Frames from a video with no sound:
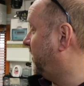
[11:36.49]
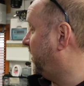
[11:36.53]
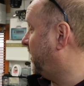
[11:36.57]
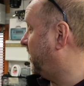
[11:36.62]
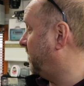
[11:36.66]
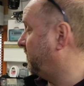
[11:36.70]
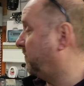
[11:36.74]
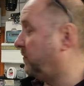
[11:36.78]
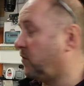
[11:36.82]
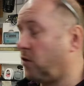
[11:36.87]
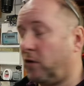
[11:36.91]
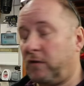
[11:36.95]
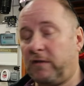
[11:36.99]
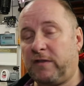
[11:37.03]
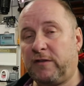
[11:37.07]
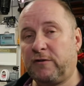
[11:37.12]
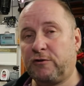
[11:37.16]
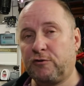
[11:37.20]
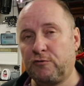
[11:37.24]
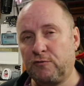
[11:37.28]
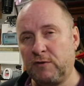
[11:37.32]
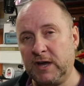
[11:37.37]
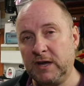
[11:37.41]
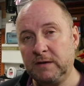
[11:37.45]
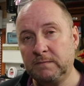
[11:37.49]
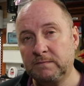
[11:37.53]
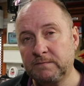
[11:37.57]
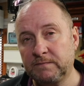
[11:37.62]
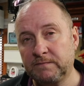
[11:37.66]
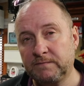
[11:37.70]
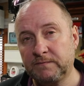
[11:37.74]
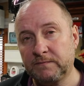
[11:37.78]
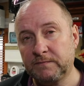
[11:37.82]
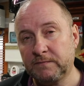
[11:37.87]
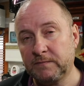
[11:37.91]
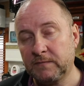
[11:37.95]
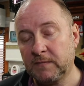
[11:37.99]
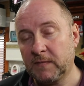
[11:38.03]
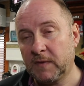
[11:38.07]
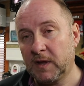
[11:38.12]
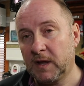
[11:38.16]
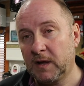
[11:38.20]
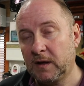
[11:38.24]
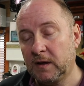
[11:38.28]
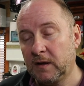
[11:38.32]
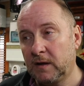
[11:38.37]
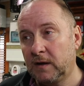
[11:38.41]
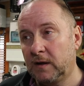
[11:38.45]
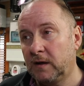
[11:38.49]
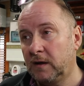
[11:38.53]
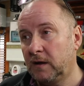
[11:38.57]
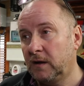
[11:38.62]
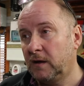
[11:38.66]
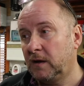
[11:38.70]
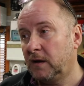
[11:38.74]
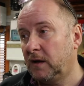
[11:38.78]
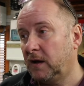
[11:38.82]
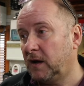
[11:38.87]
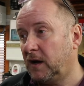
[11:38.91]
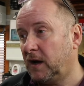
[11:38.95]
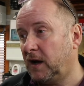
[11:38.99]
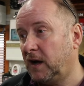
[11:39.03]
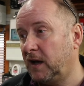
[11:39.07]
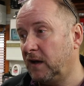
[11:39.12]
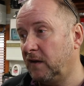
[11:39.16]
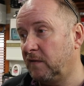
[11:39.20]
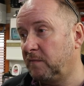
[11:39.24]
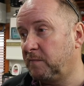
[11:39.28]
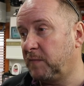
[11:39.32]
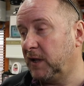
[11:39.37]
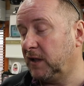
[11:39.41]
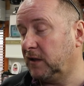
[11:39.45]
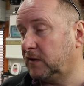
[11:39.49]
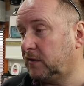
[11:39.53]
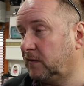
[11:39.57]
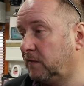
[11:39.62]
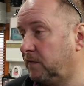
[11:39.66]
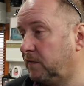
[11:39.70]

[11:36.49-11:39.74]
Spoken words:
I got three. I have built